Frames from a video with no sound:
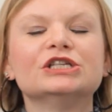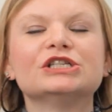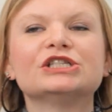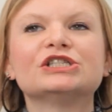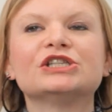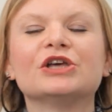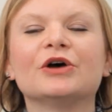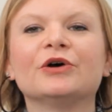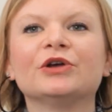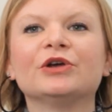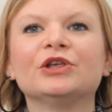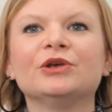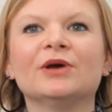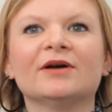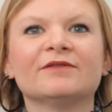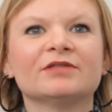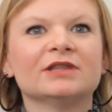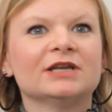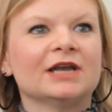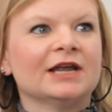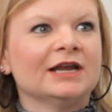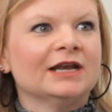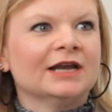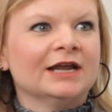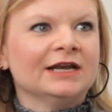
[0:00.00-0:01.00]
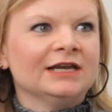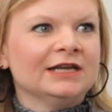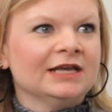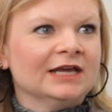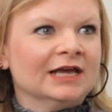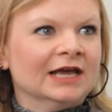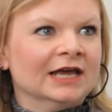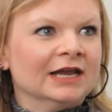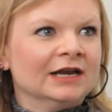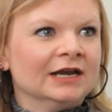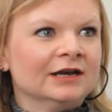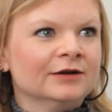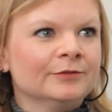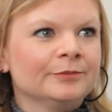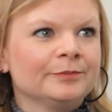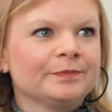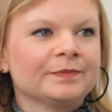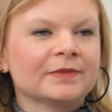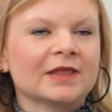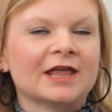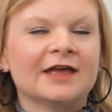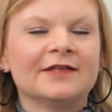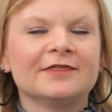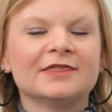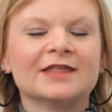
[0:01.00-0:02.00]
So you have the 990 IN,
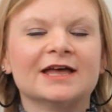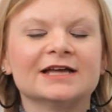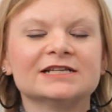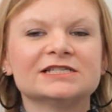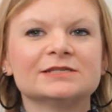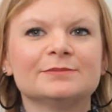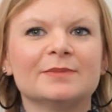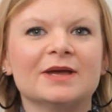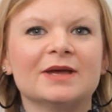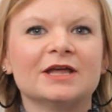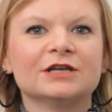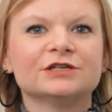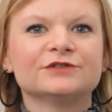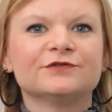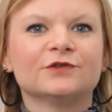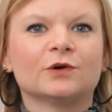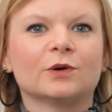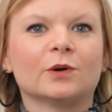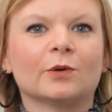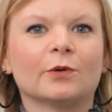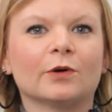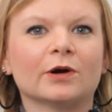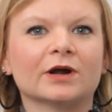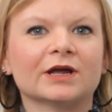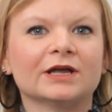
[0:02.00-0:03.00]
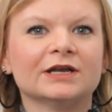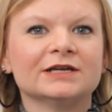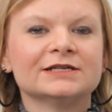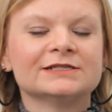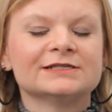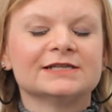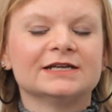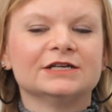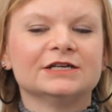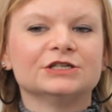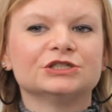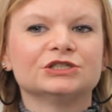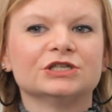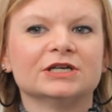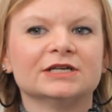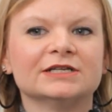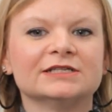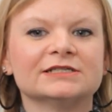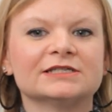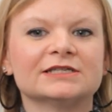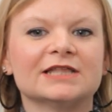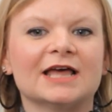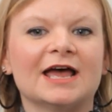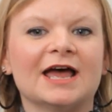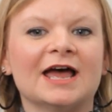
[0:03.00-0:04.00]
and that's meant for
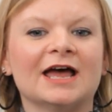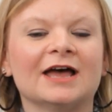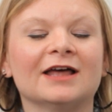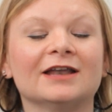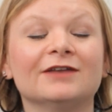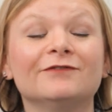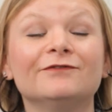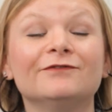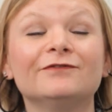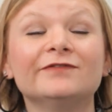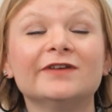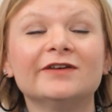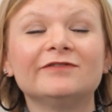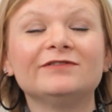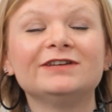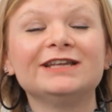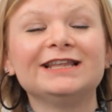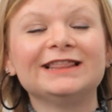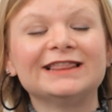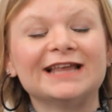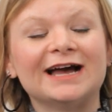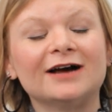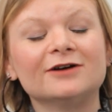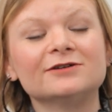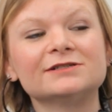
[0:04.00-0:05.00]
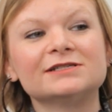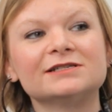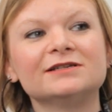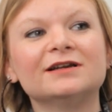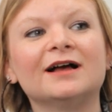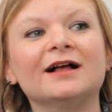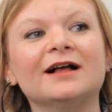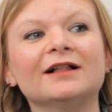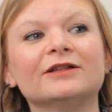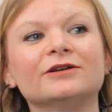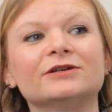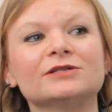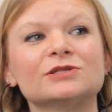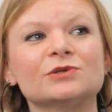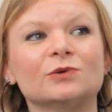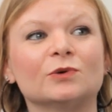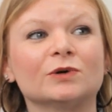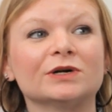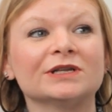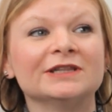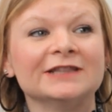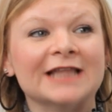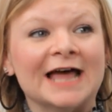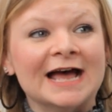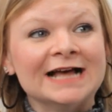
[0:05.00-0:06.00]
organizations that had $50,000
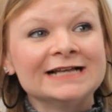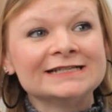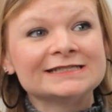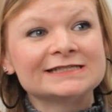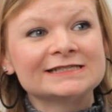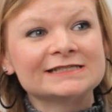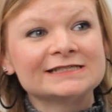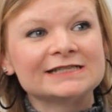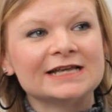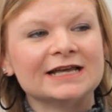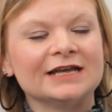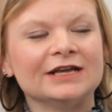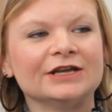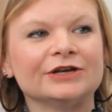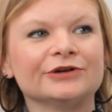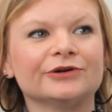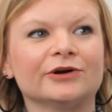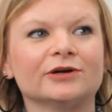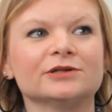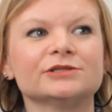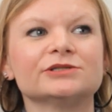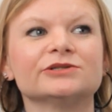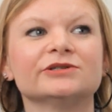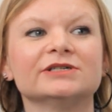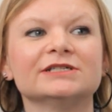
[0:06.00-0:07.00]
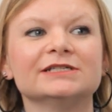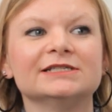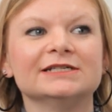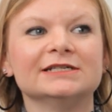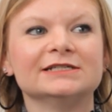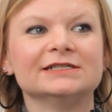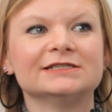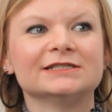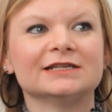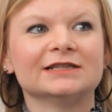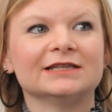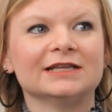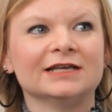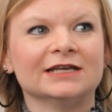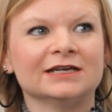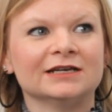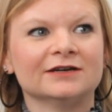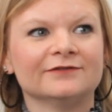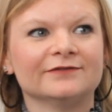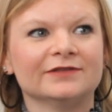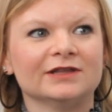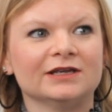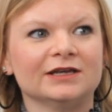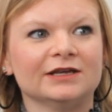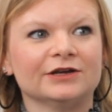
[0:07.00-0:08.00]
or less in gross receipts at the
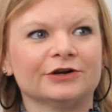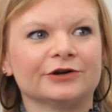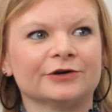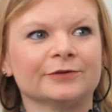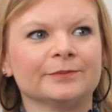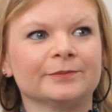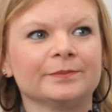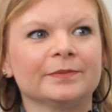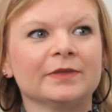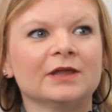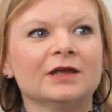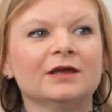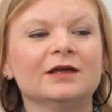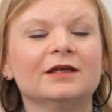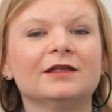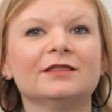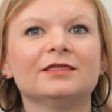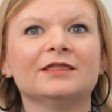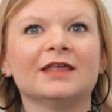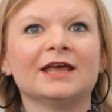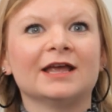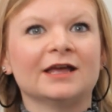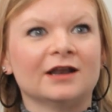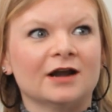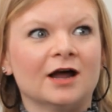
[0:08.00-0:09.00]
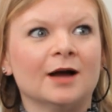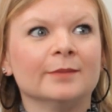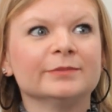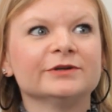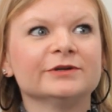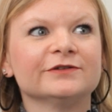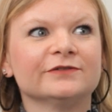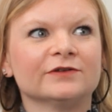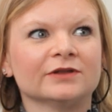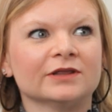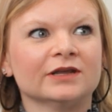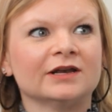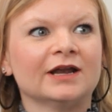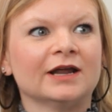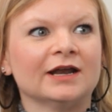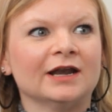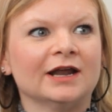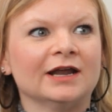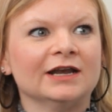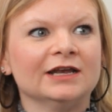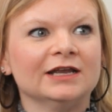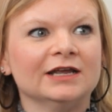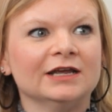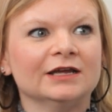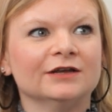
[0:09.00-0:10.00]
end of the year. They can opt for the
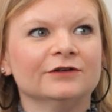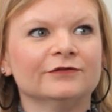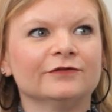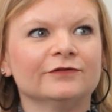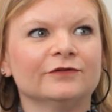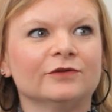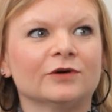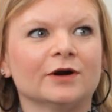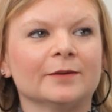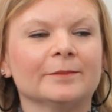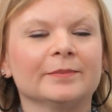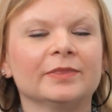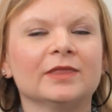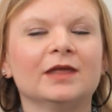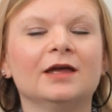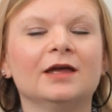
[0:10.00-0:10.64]
990 IN form.